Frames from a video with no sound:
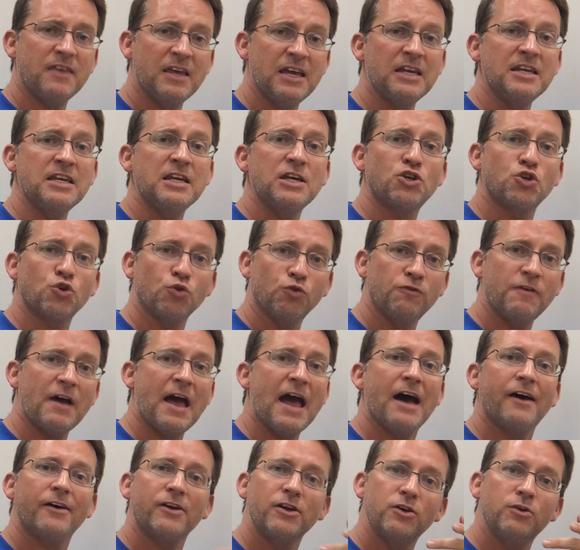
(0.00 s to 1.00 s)
the initial
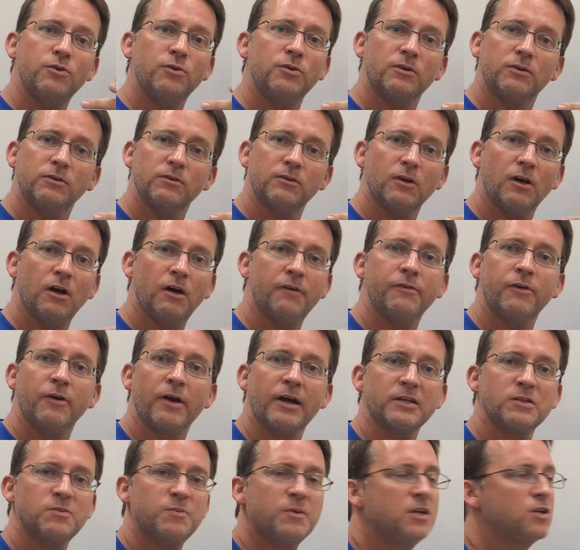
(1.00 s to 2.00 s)
value of your
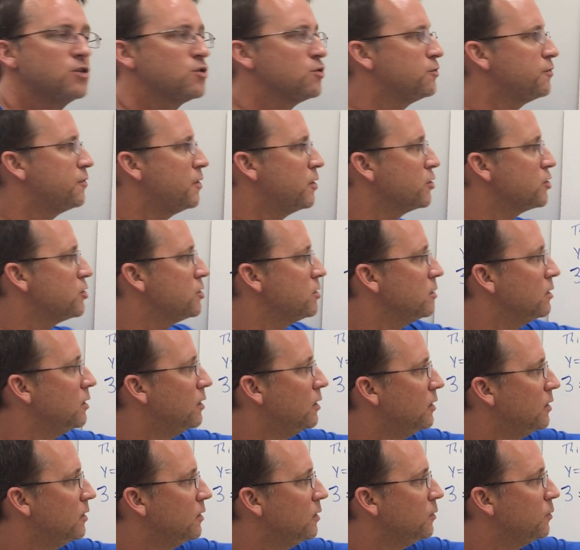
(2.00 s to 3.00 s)
exponential function.
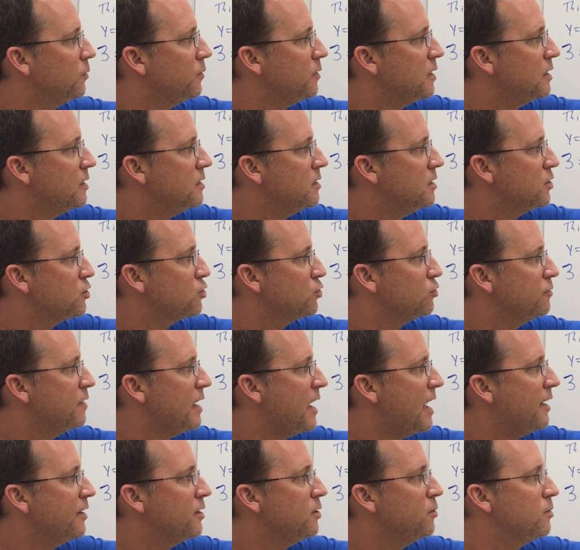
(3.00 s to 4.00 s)
Well, the initial
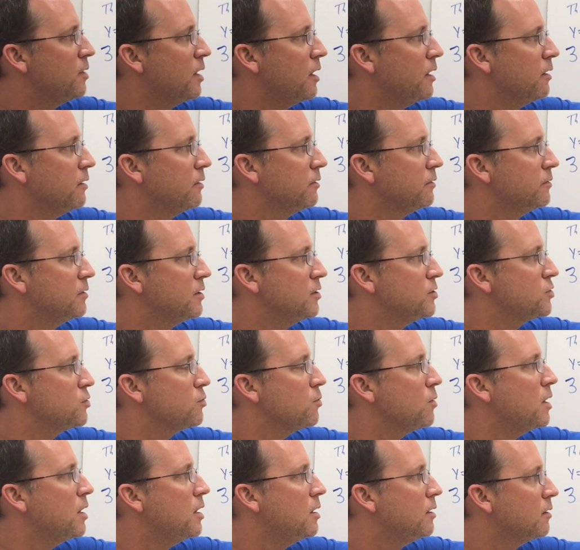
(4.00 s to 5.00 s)
value there is
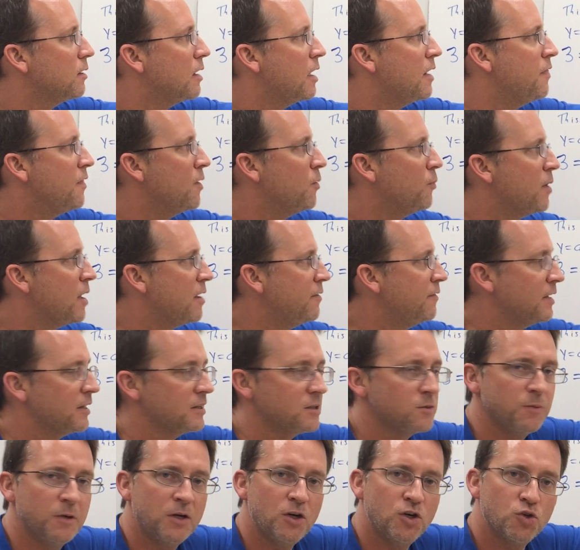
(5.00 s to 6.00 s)
3, and then we have
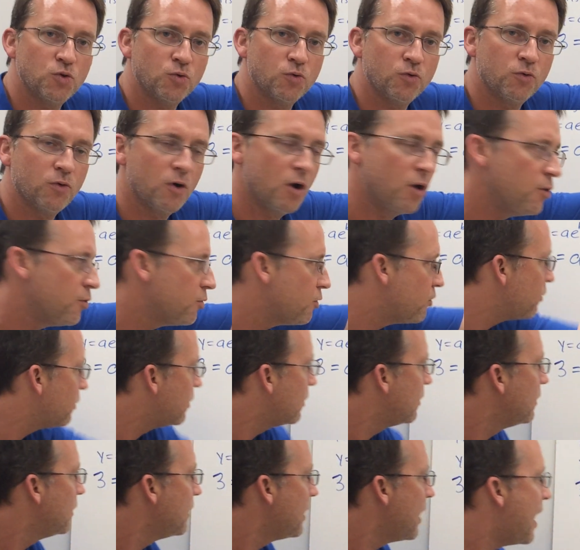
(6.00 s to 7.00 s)
exponential growth
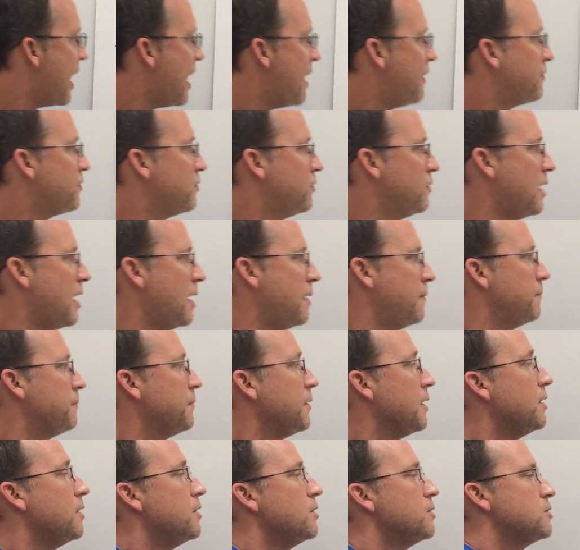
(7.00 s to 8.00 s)
after that.
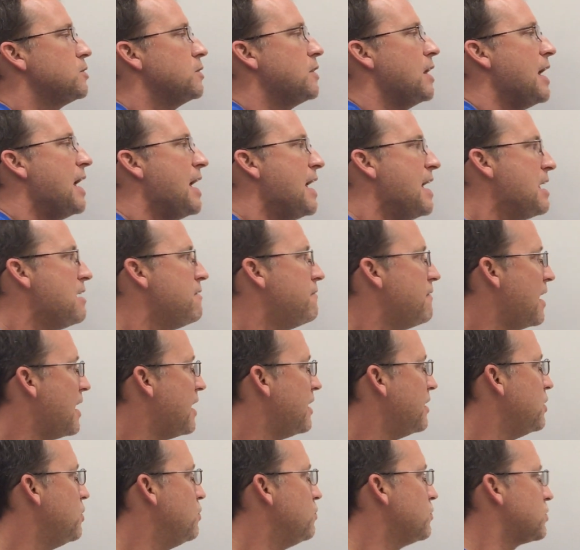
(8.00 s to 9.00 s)
So the a
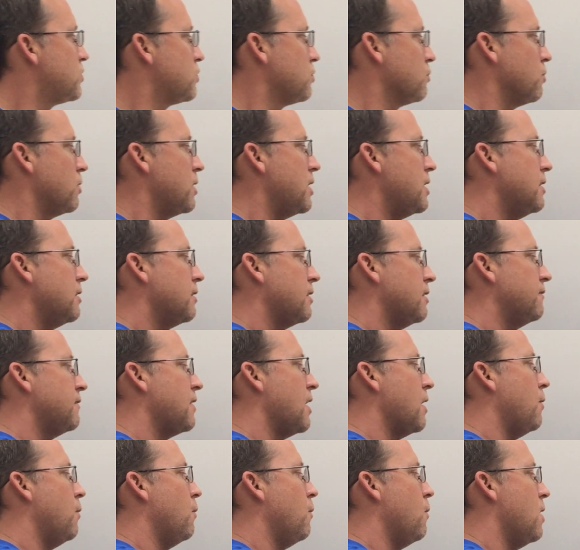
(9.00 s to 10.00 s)
value is 3, and I've
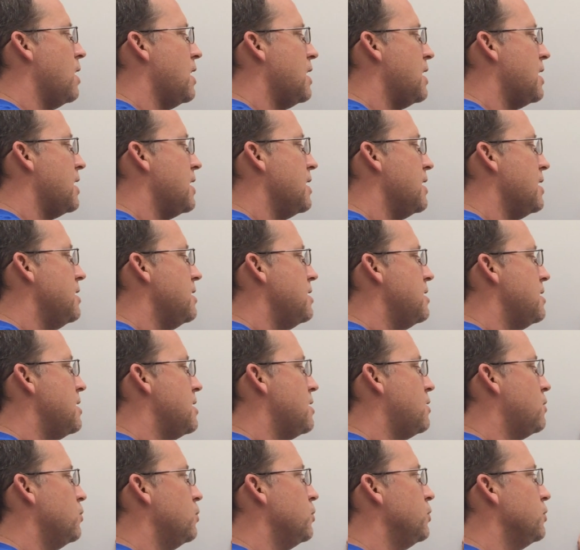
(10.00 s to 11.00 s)
got y
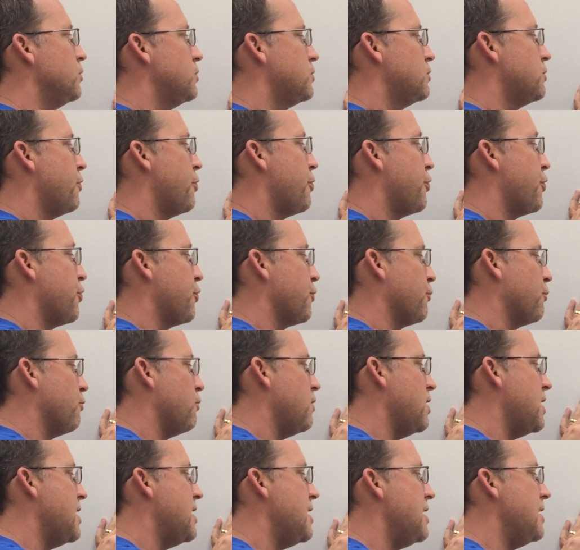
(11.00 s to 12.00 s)
equals
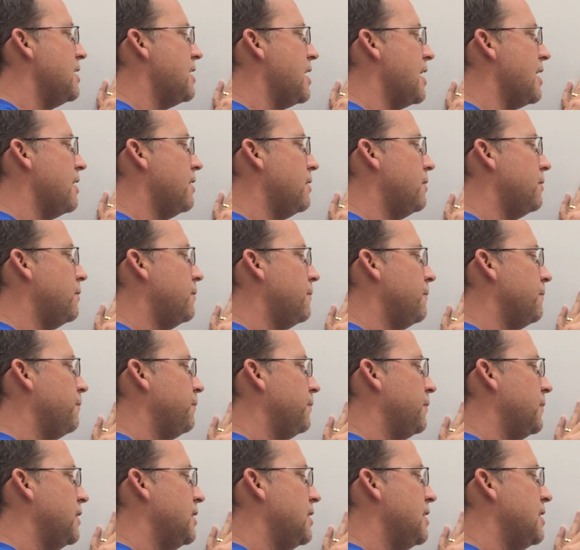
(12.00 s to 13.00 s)
3 now,
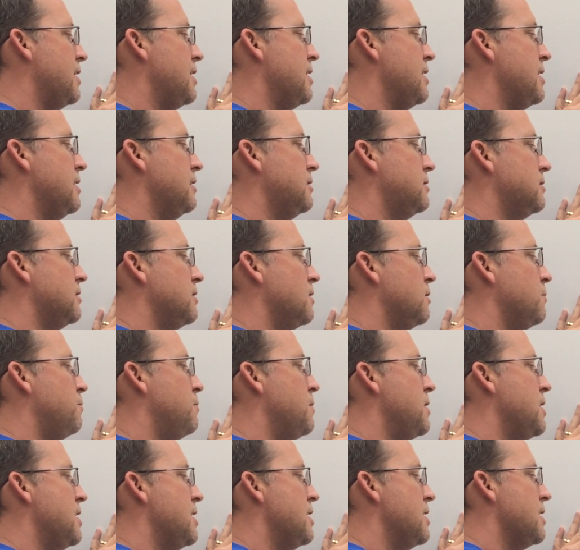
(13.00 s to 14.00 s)
e to the
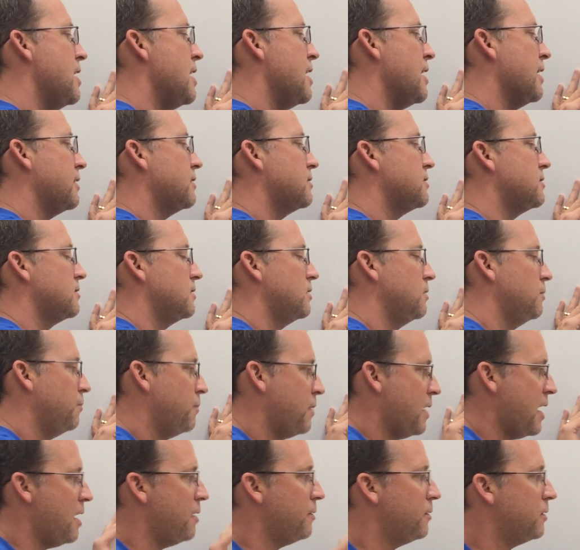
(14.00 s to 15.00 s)
bx
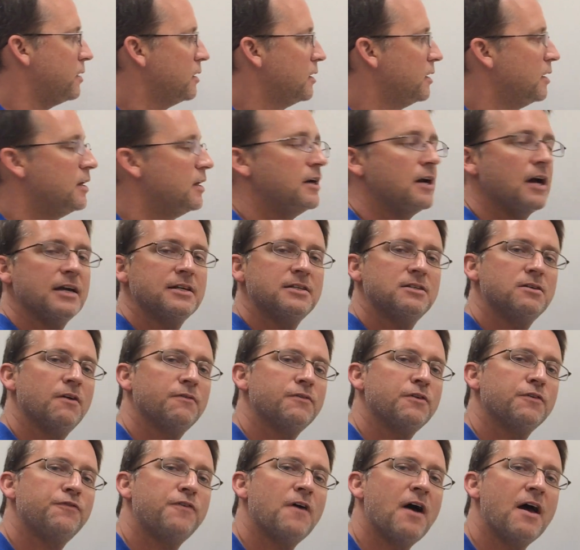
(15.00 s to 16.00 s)
power. I still
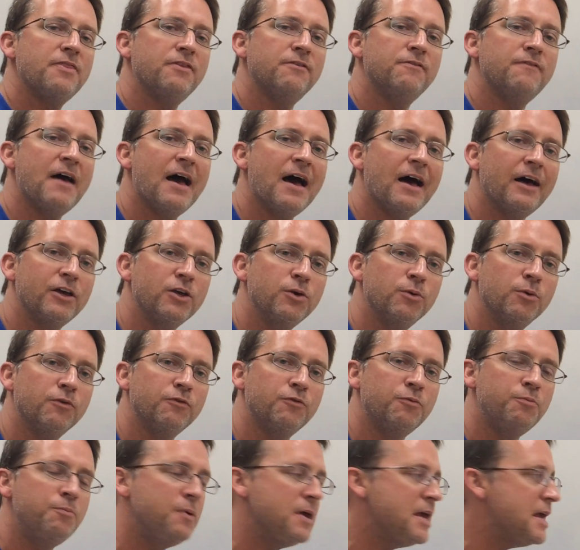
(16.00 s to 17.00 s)
have to find the value
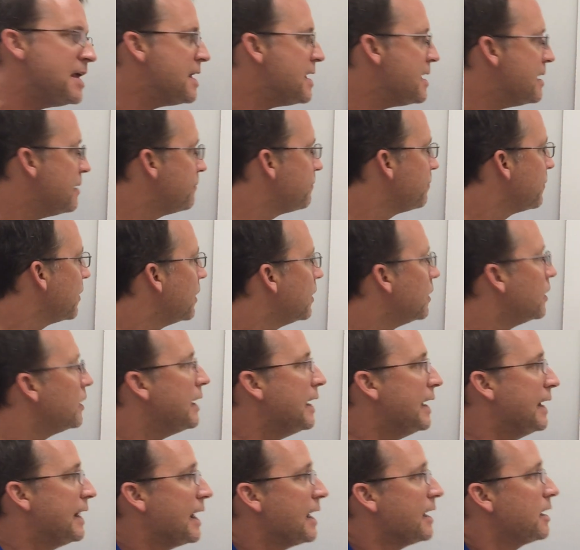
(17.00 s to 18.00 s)
of b,
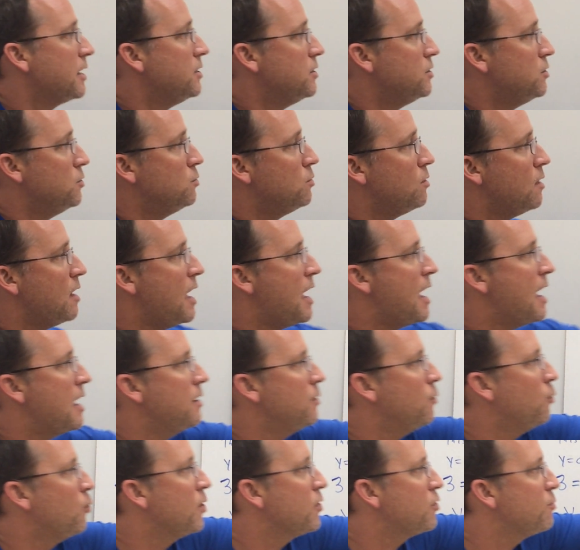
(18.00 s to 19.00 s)
and I can do
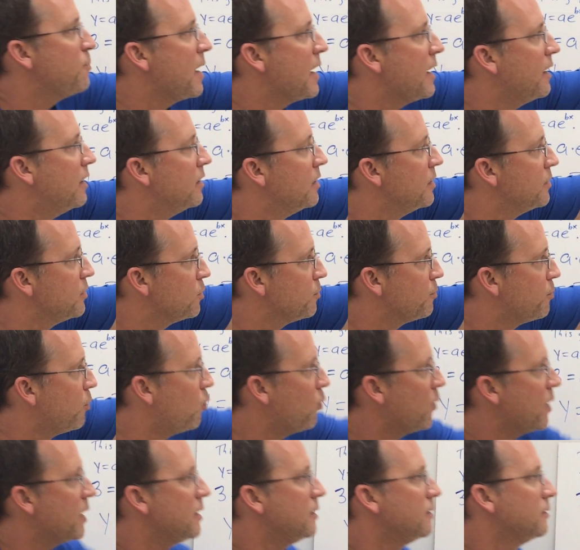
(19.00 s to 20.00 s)
that with my other
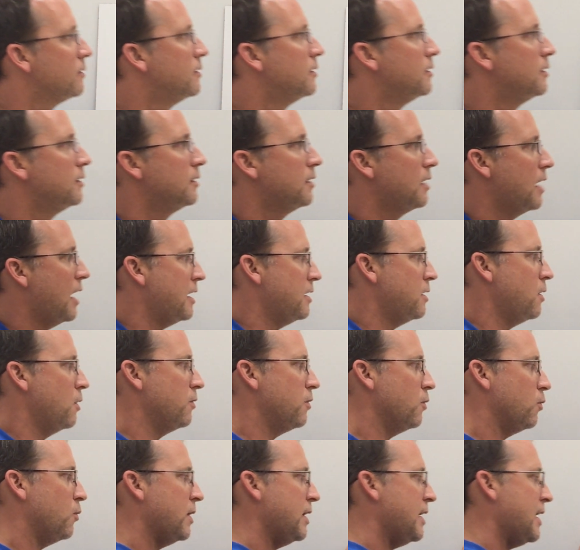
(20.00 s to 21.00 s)
point. I know
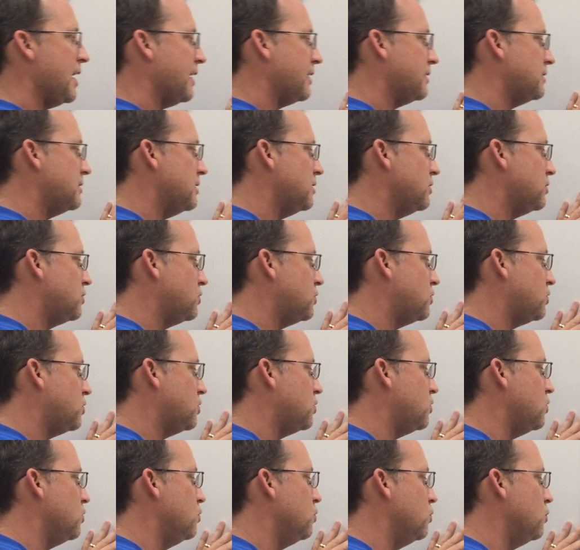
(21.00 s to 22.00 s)
that when x is
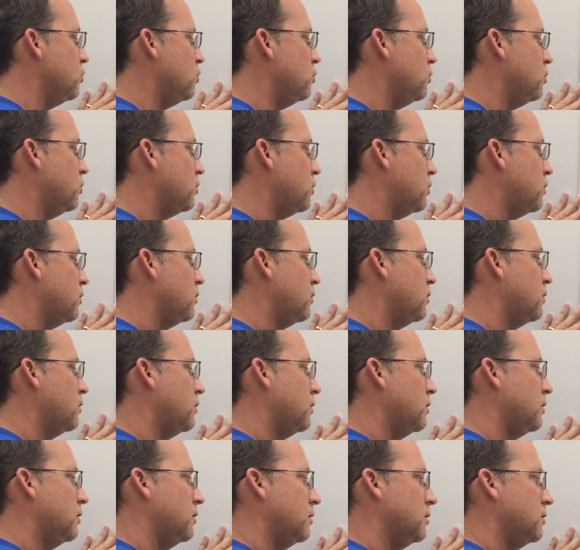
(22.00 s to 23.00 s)
2,
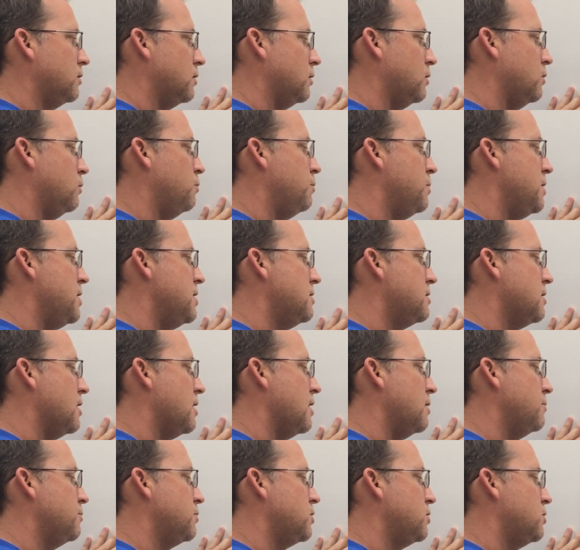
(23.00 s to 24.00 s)
so b
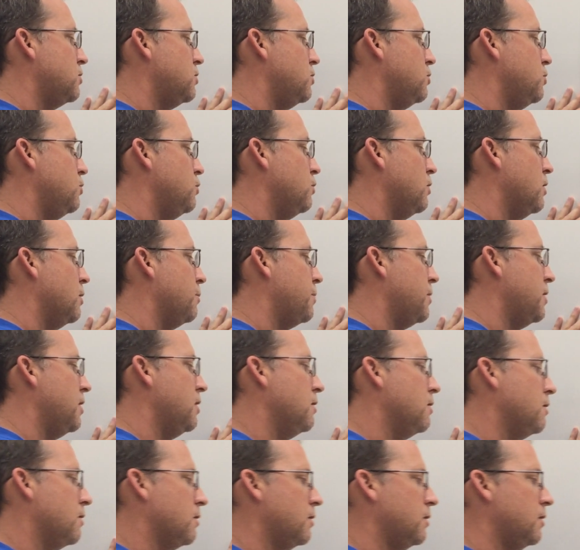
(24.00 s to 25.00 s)
times 2 up
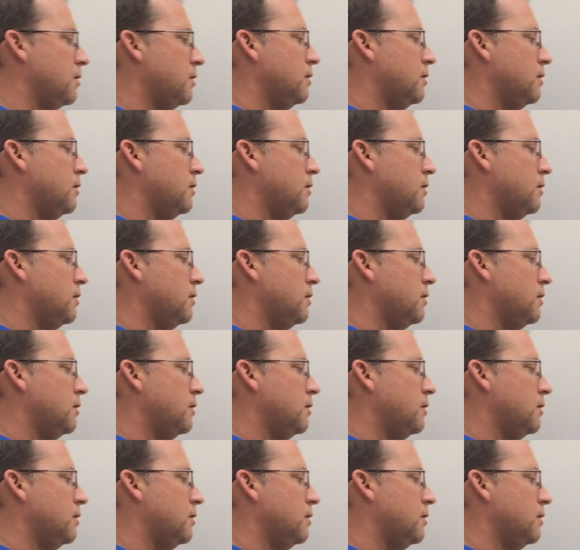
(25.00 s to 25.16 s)
here,